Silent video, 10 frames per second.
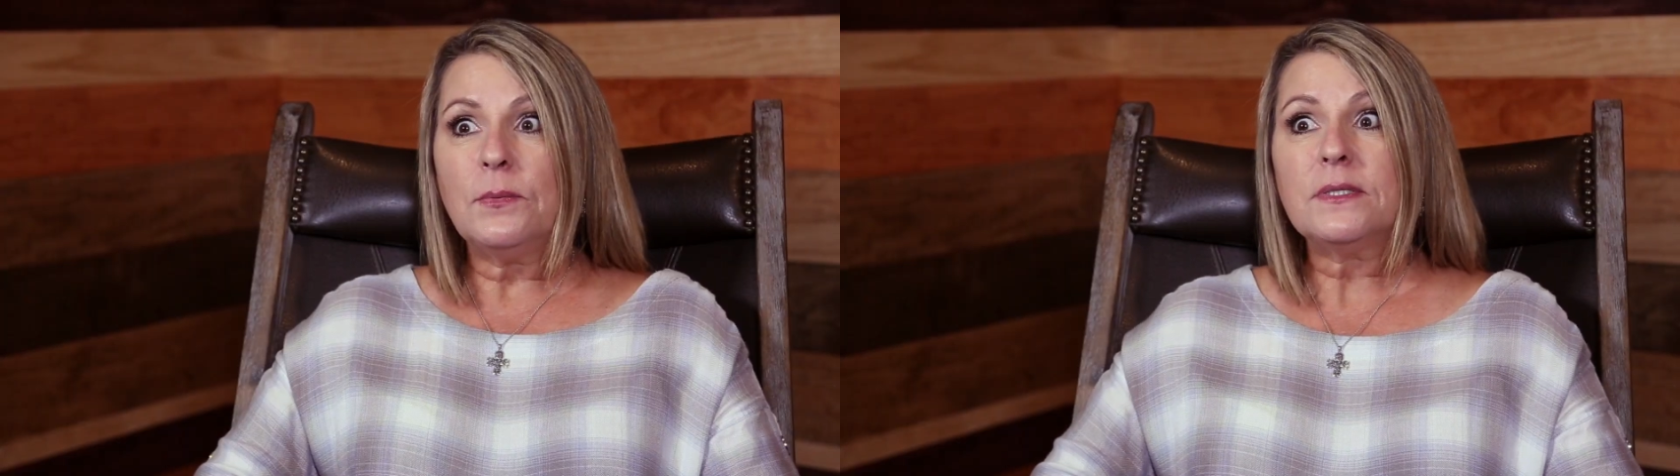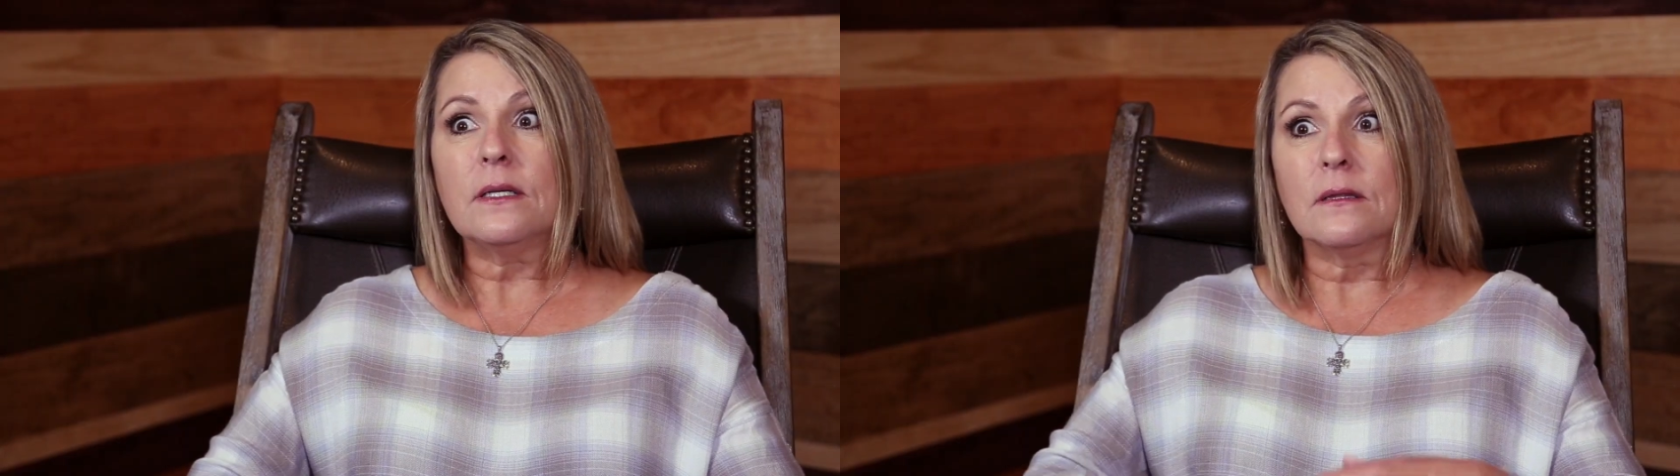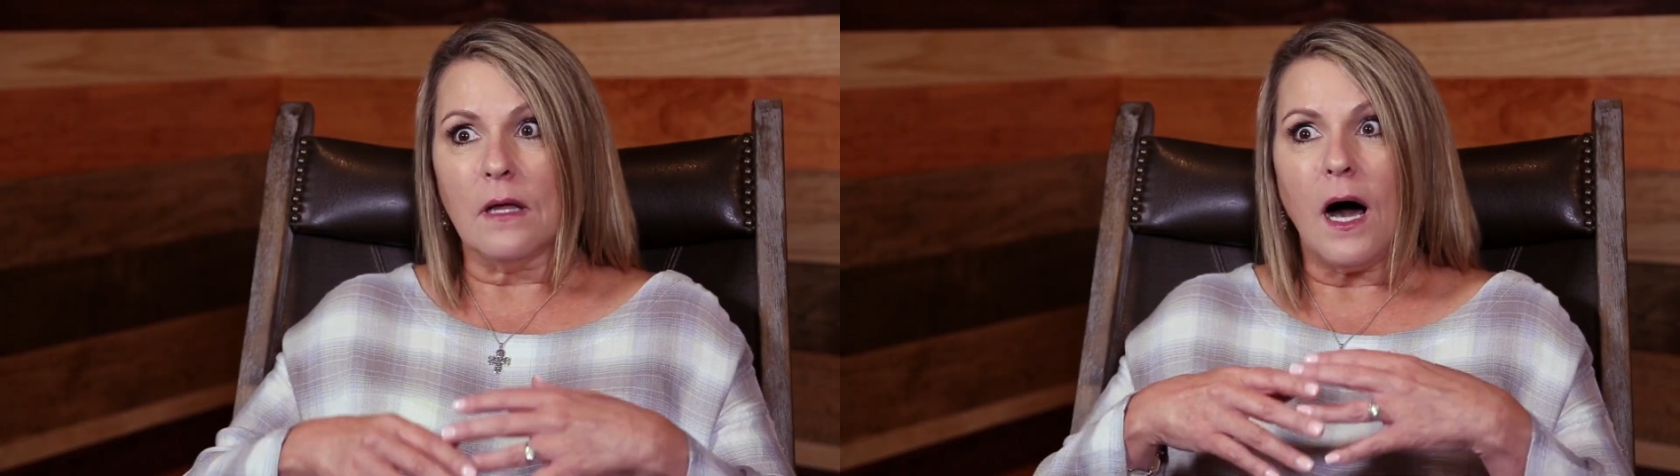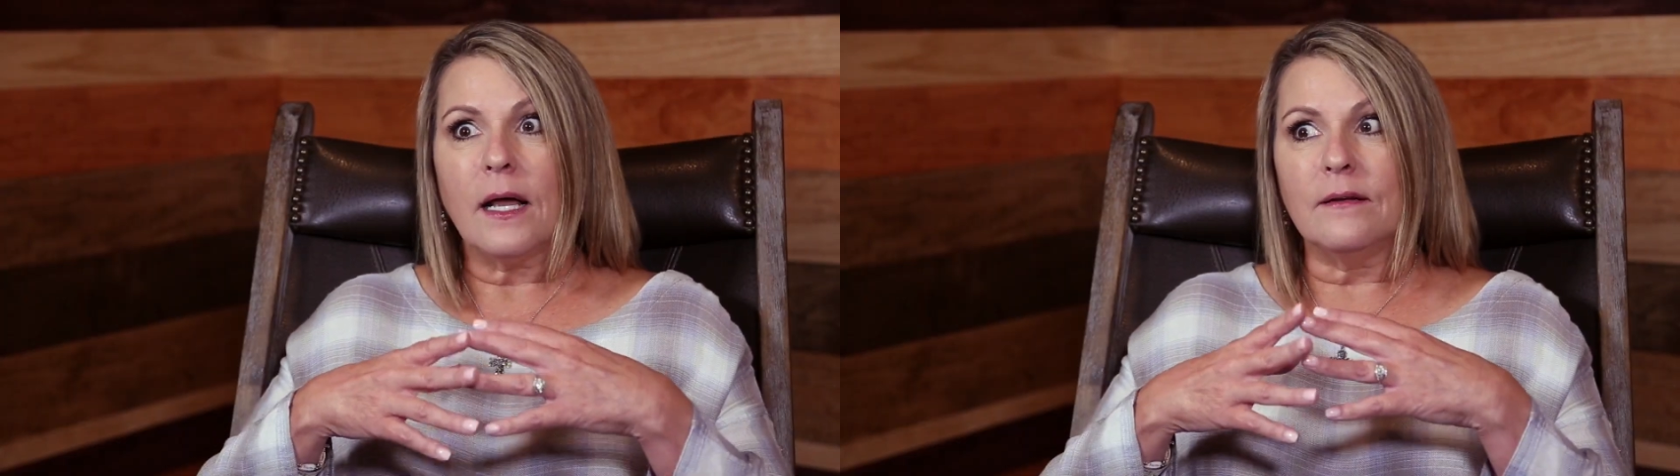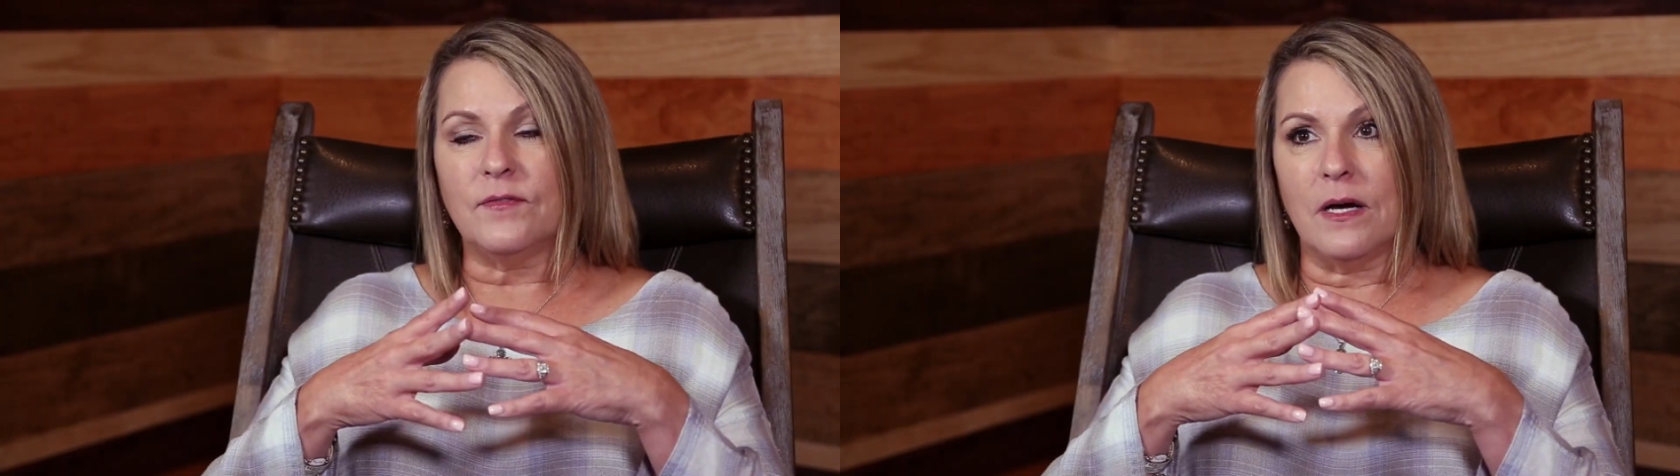There was a
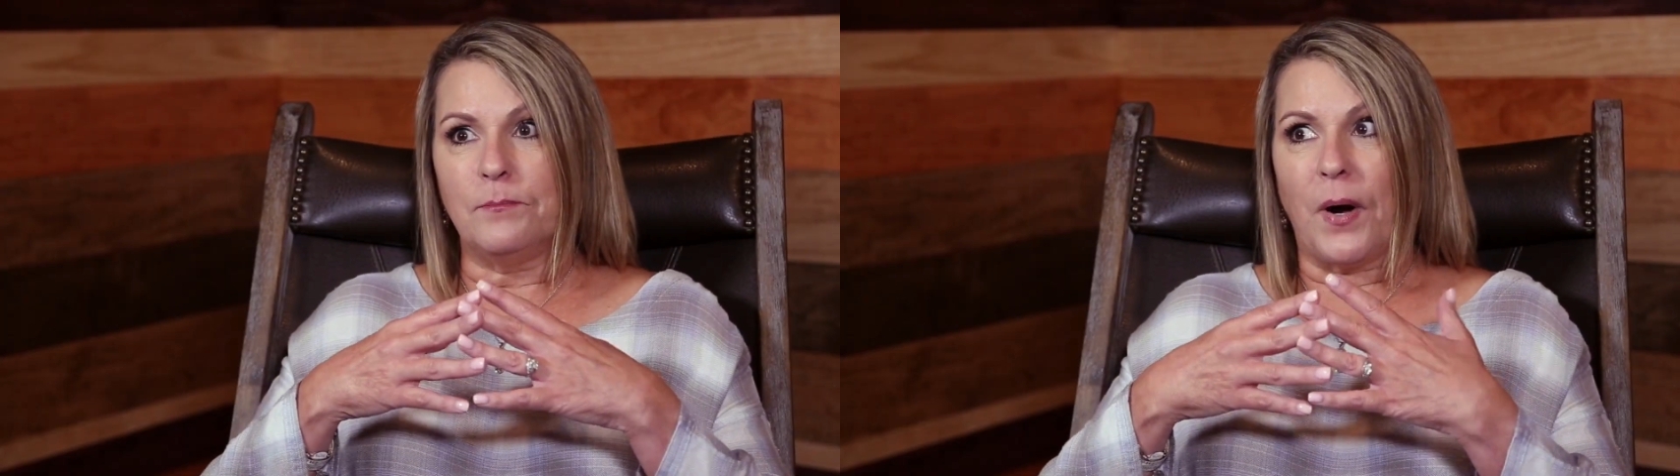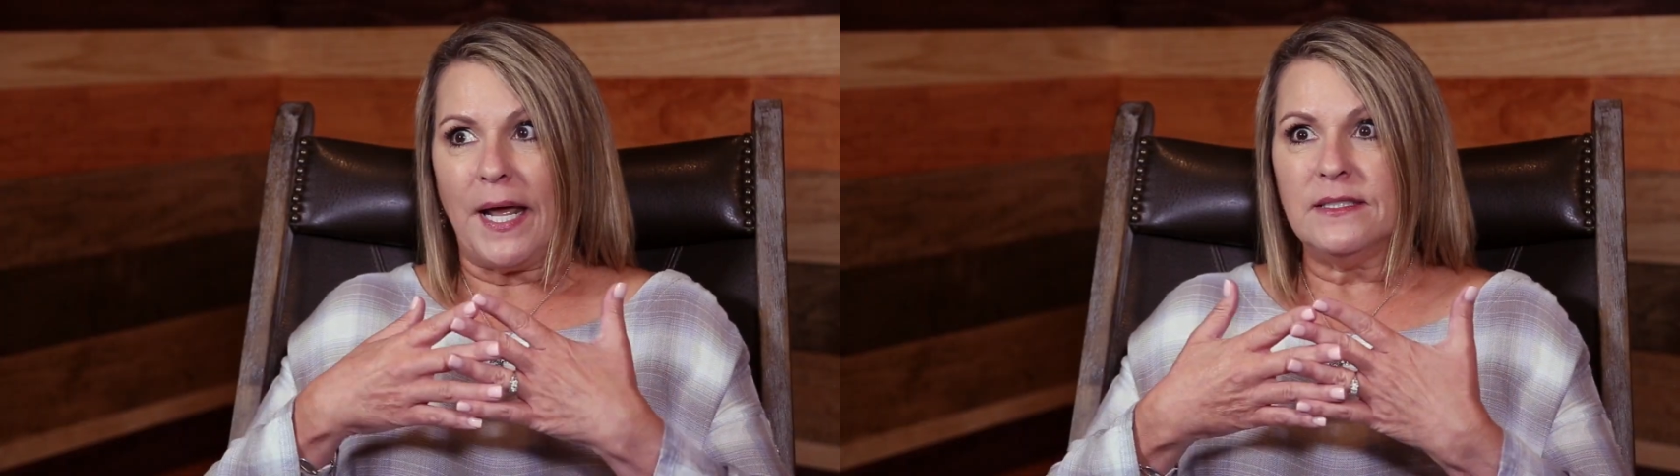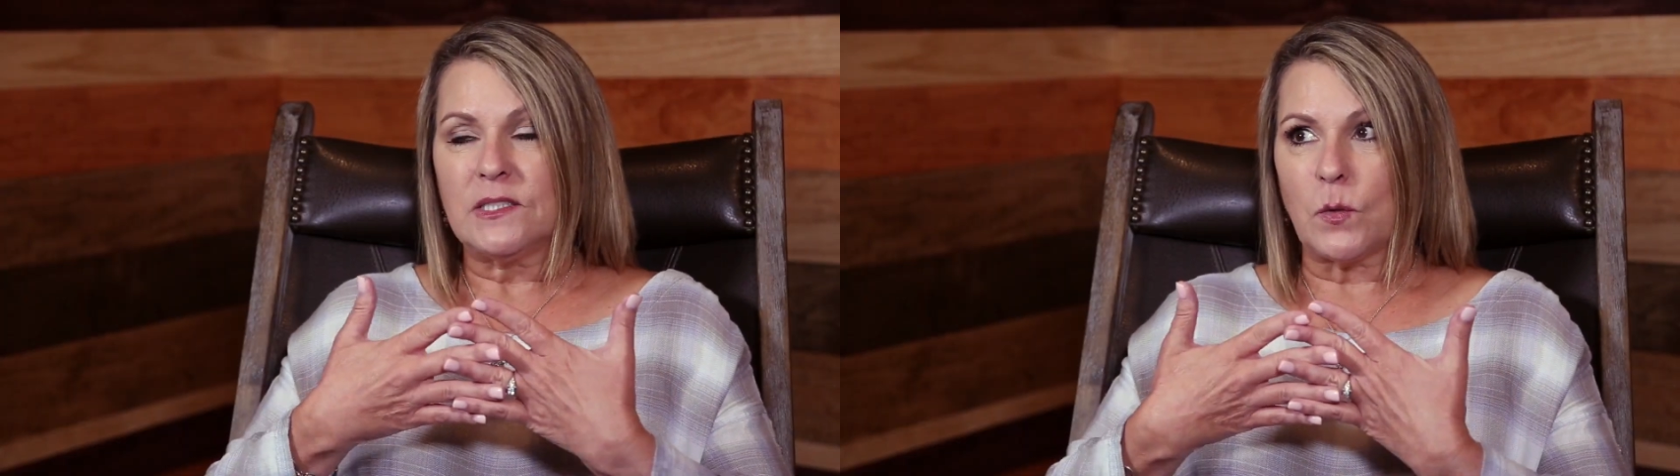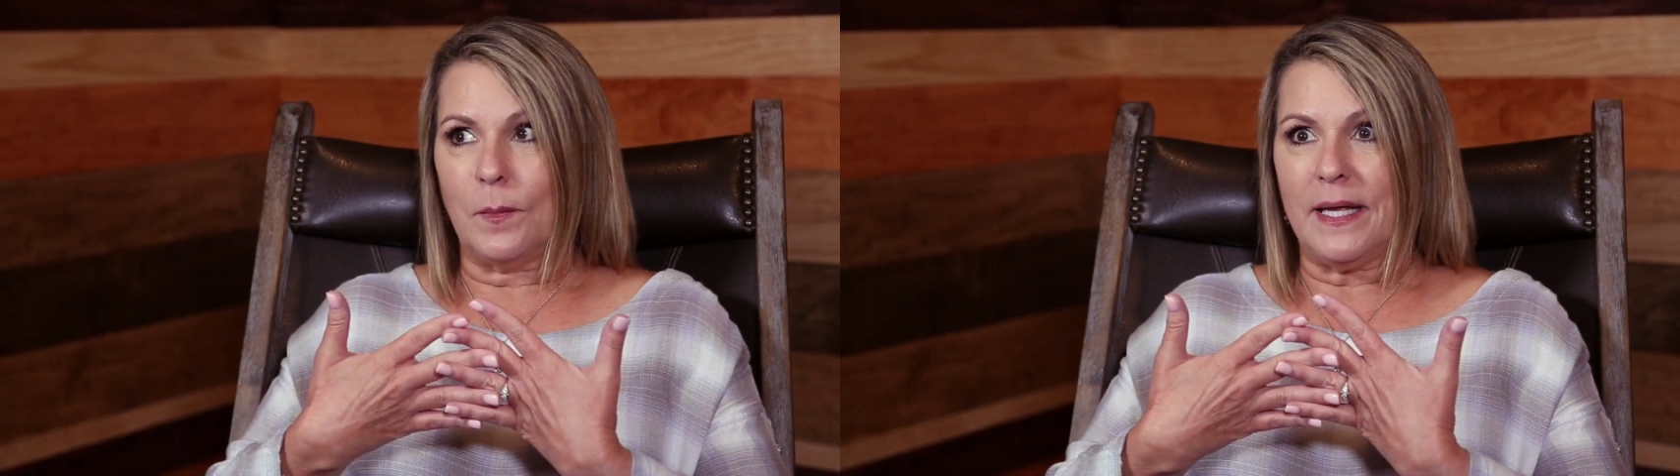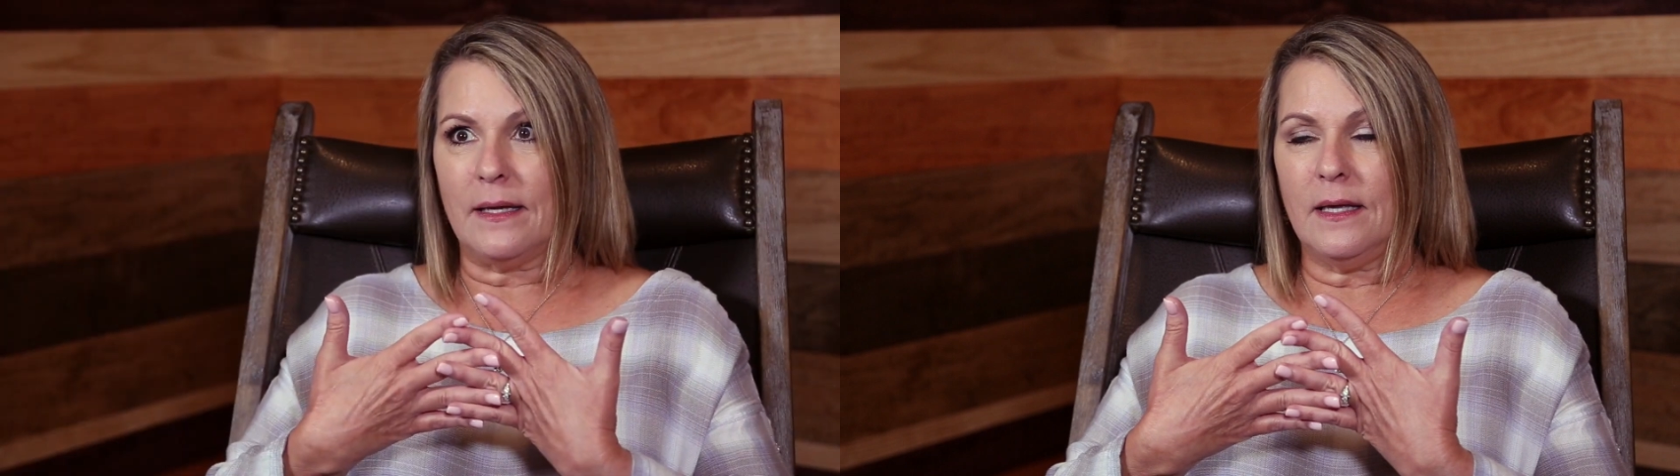lot of
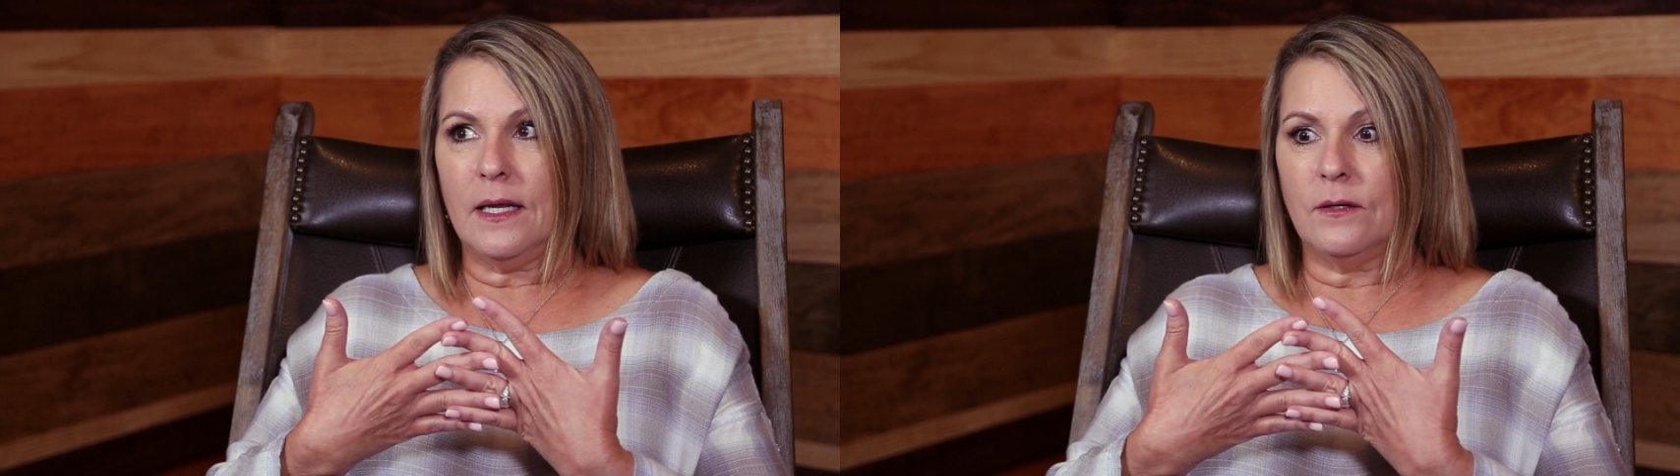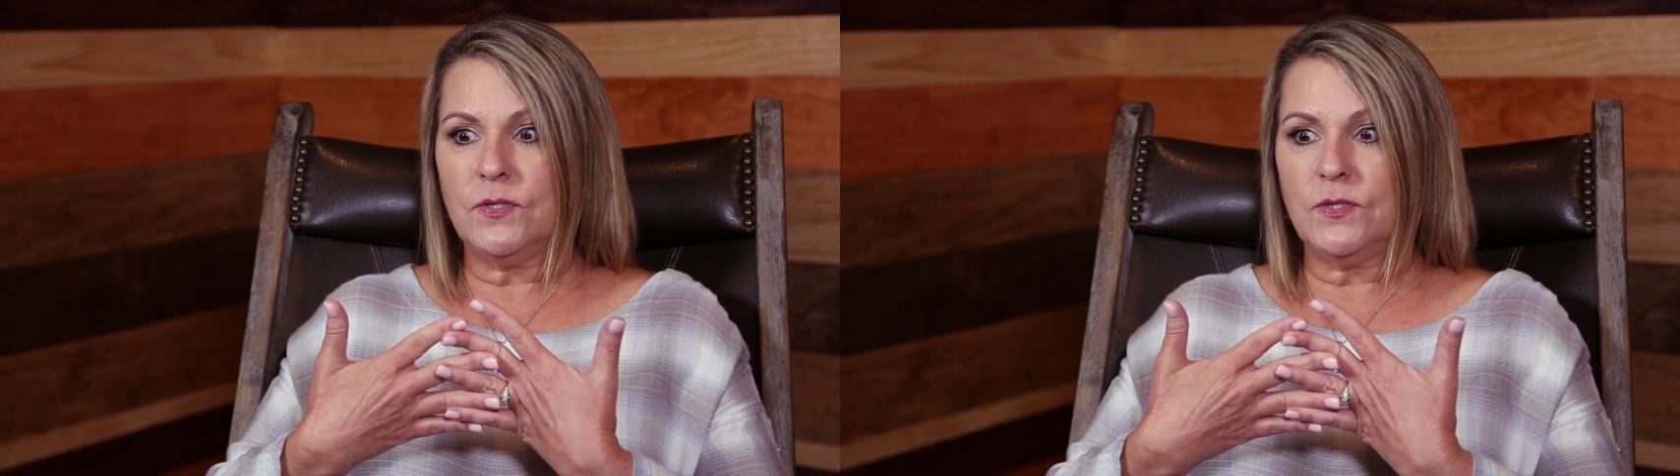brainstorming,